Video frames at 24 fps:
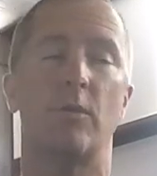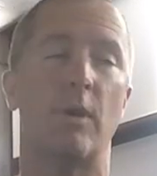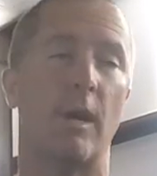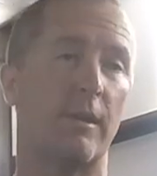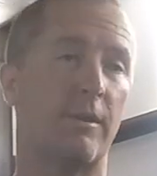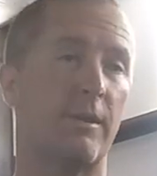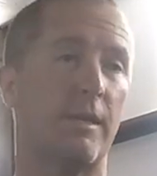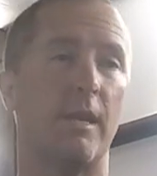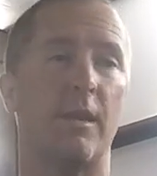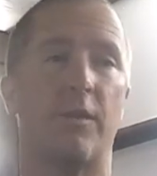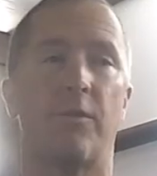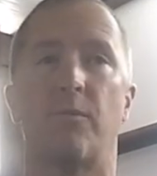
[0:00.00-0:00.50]
a uh,
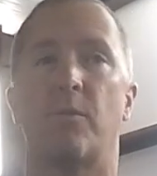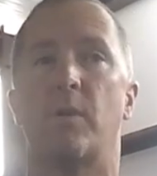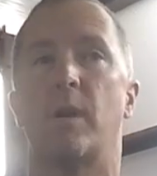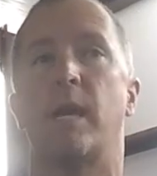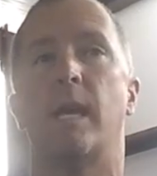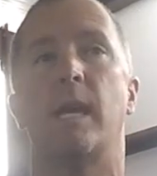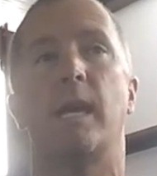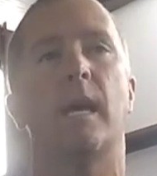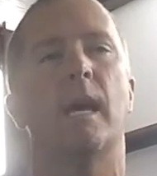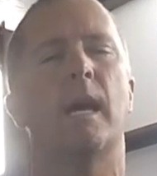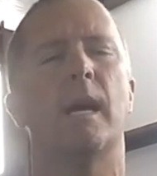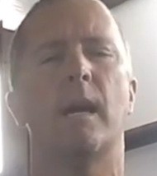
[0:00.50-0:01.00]

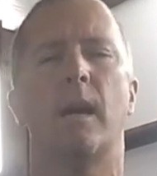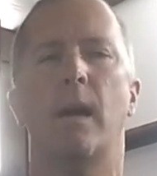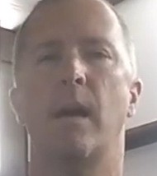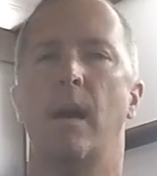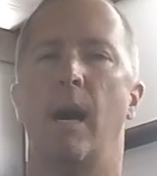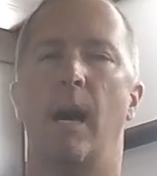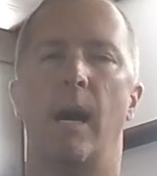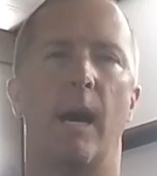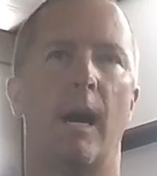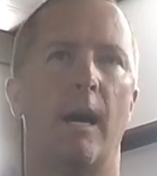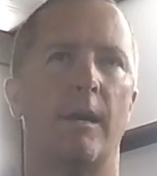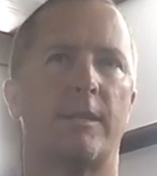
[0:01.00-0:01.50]
3
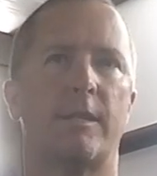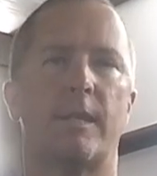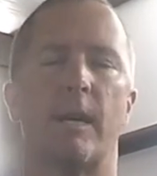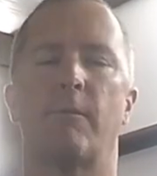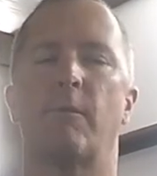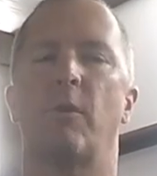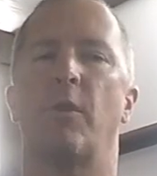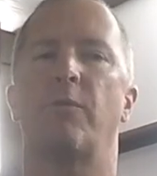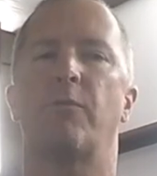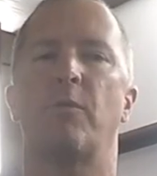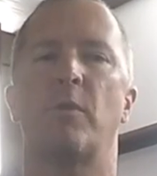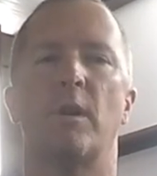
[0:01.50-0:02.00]
uh,
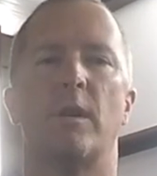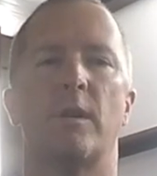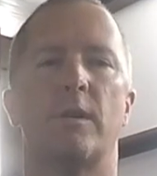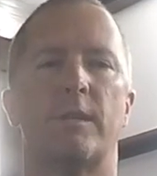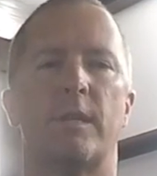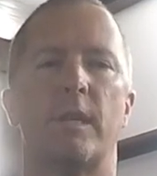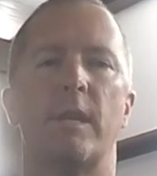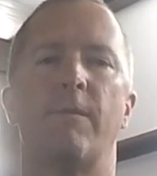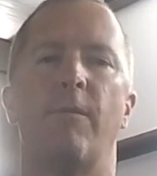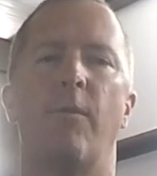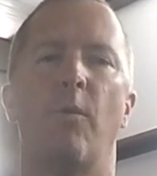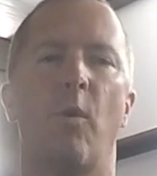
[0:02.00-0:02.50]
several three
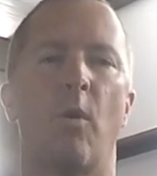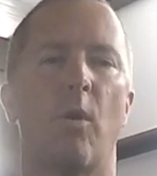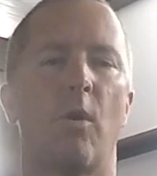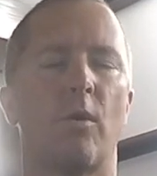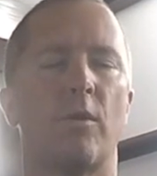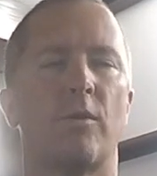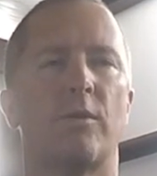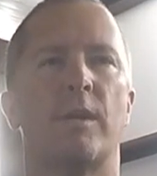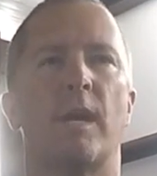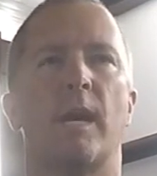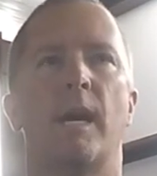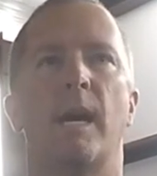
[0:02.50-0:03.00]
C4s,